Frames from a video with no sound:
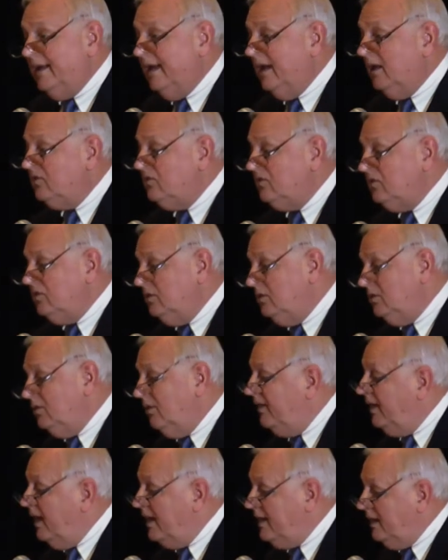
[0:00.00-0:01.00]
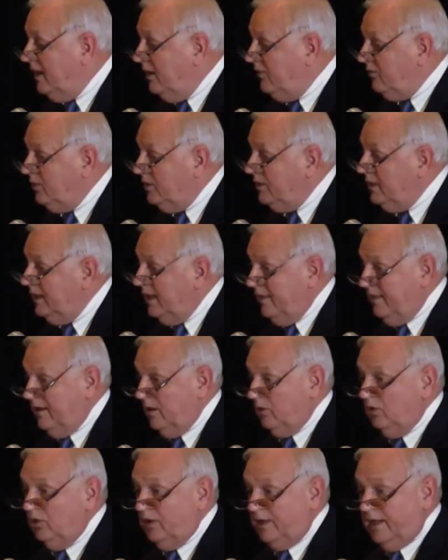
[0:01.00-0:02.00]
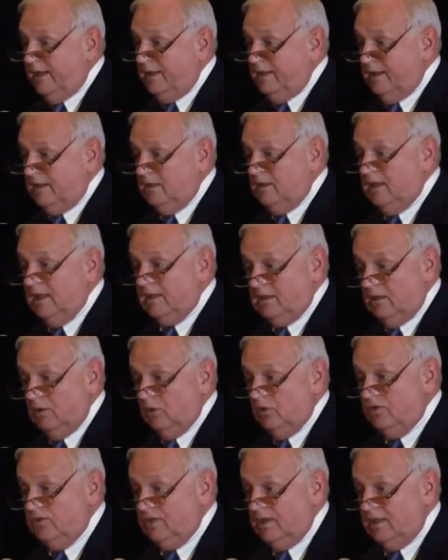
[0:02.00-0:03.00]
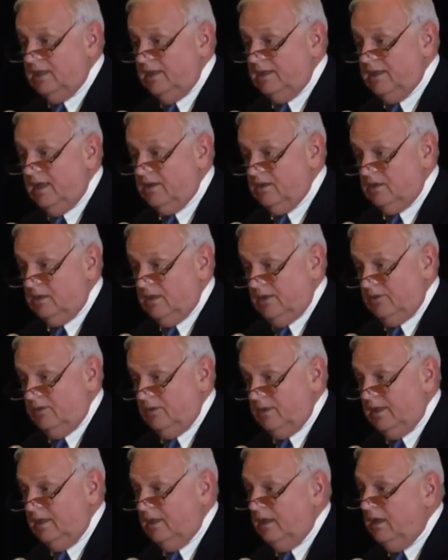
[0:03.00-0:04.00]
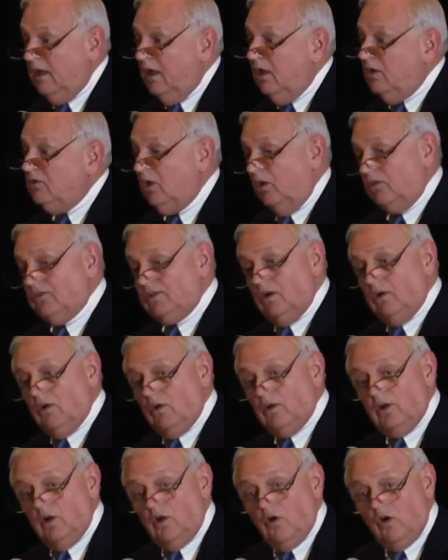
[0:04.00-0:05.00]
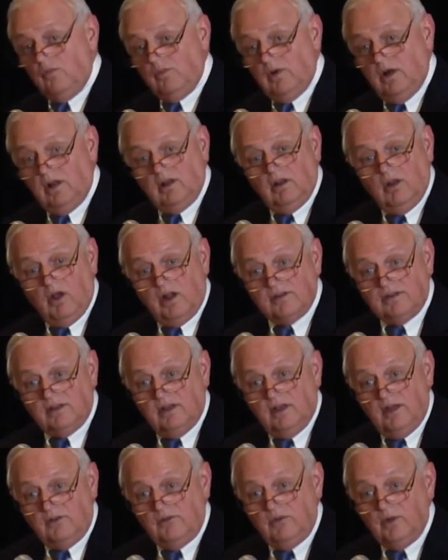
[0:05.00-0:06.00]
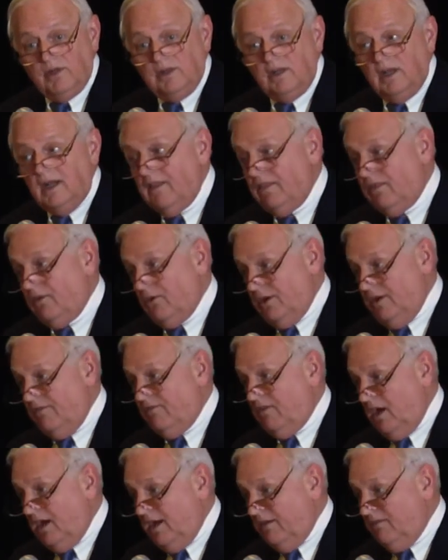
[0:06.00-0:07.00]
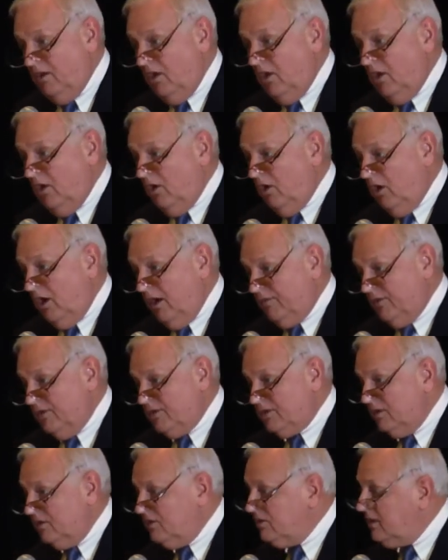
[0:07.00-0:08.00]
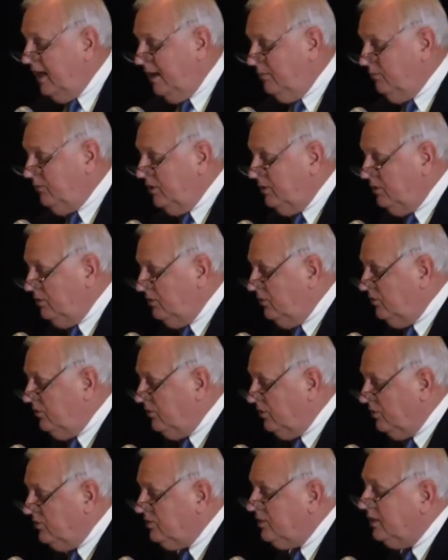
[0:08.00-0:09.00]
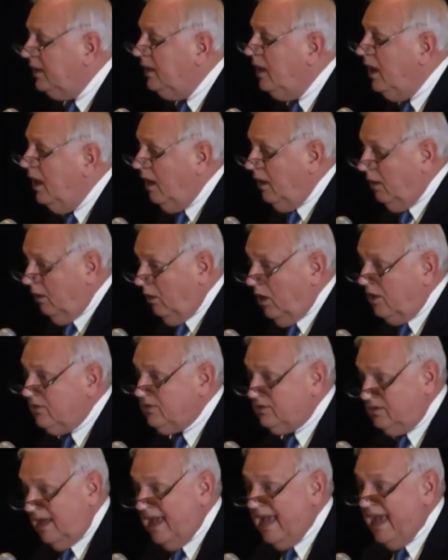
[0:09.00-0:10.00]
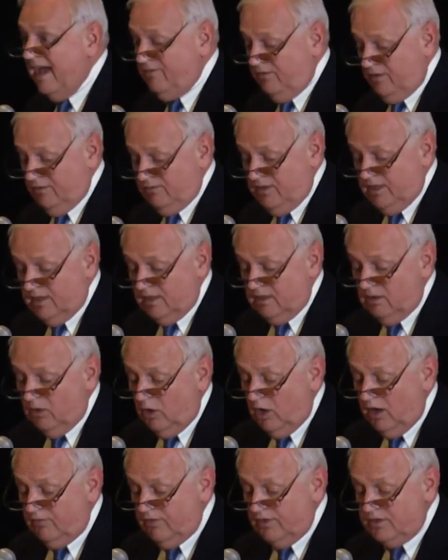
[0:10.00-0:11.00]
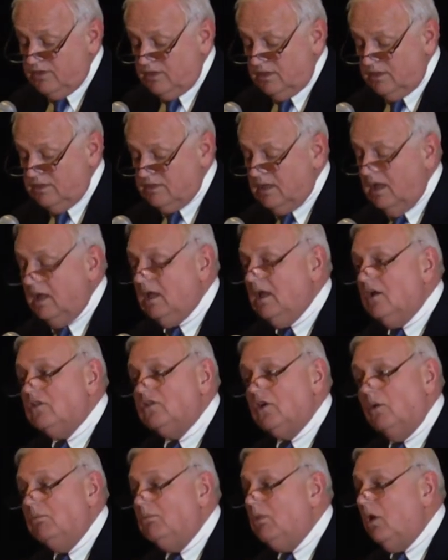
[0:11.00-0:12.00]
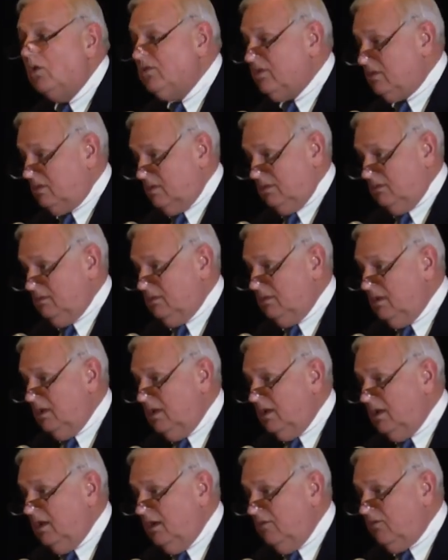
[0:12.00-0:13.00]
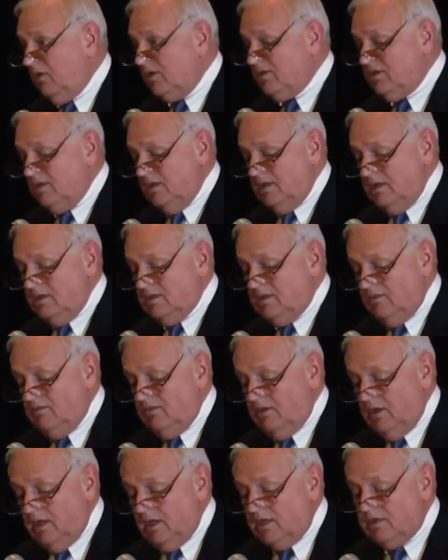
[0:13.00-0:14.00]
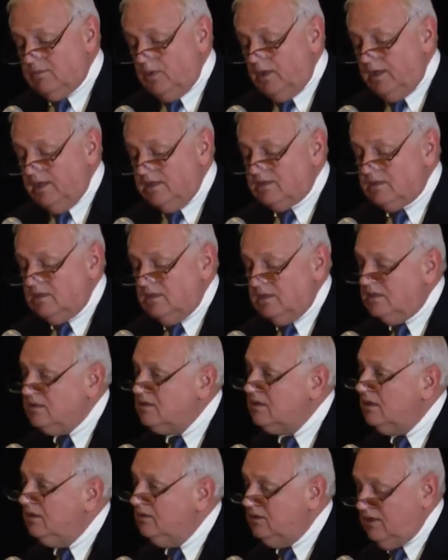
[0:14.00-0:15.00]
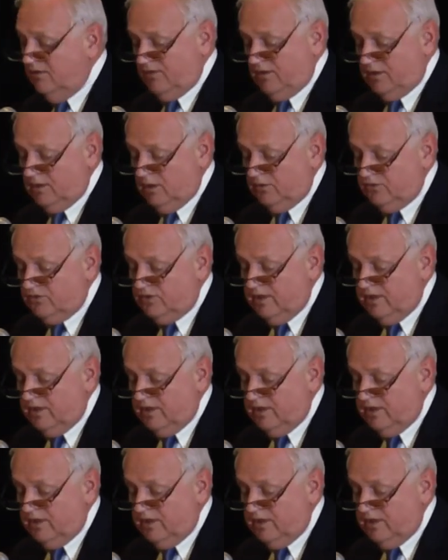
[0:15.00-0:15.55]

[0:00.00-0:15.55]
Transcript: down to 900, and they're looking at losing another 100. Tulsa, Oklahoma lost 135 officers. Camden, New Jersey lost half of their officers. So most of our cities have experienced these difficult